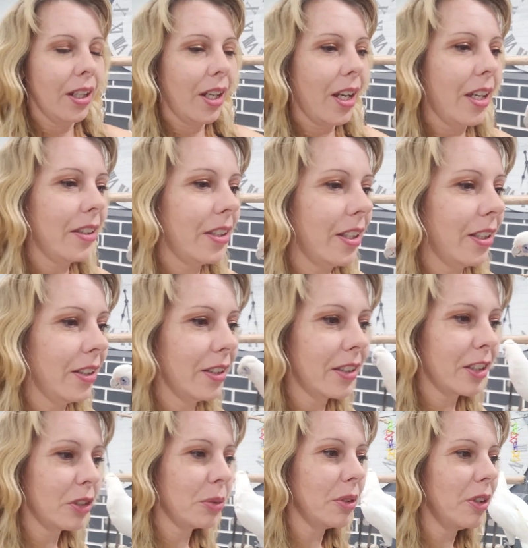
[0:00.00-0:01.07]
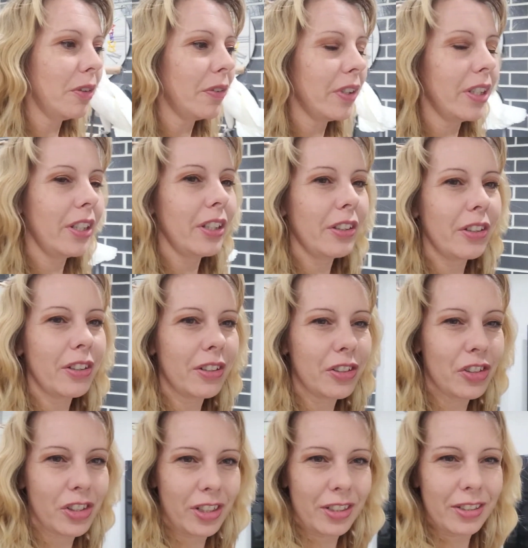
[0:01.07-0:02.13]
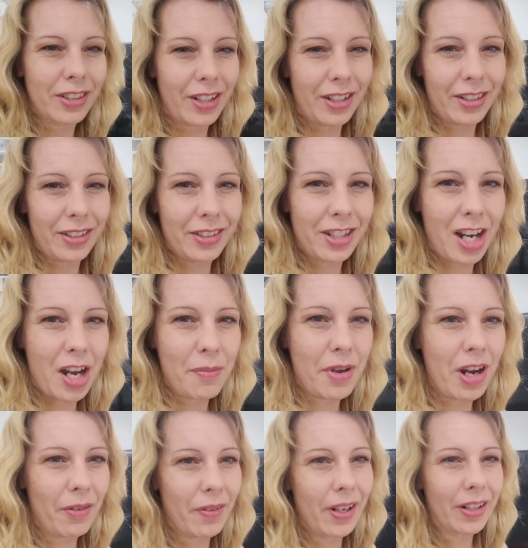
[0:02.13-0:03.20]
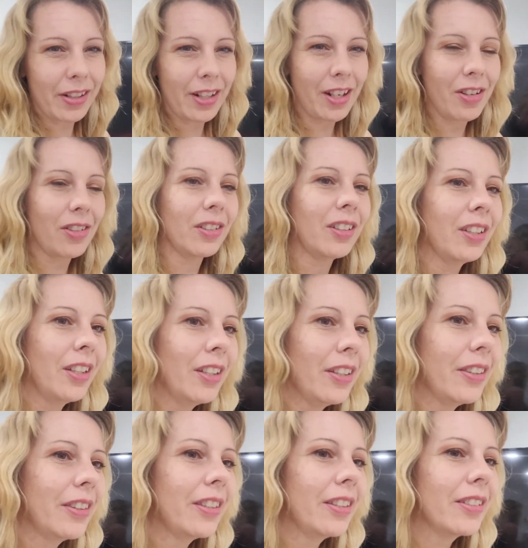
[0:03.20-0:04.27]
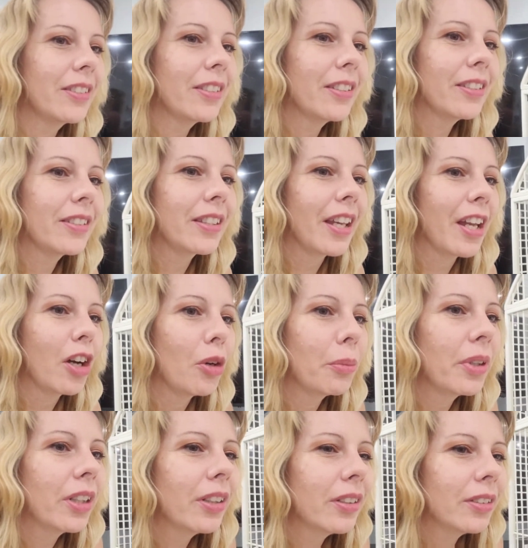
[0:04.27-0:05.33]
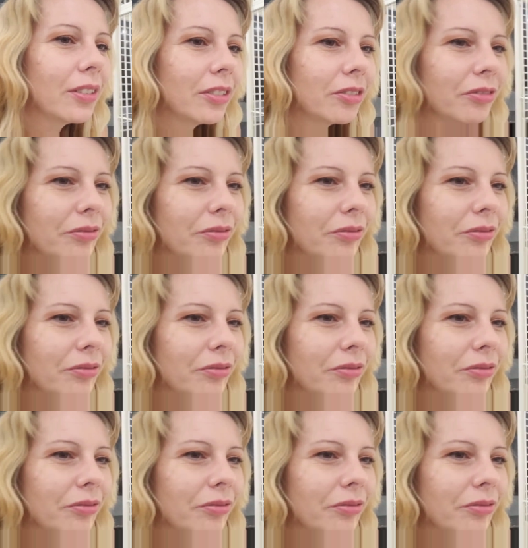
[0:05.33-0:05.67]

And then this one over here, she's in a timeout right now. This is Elma.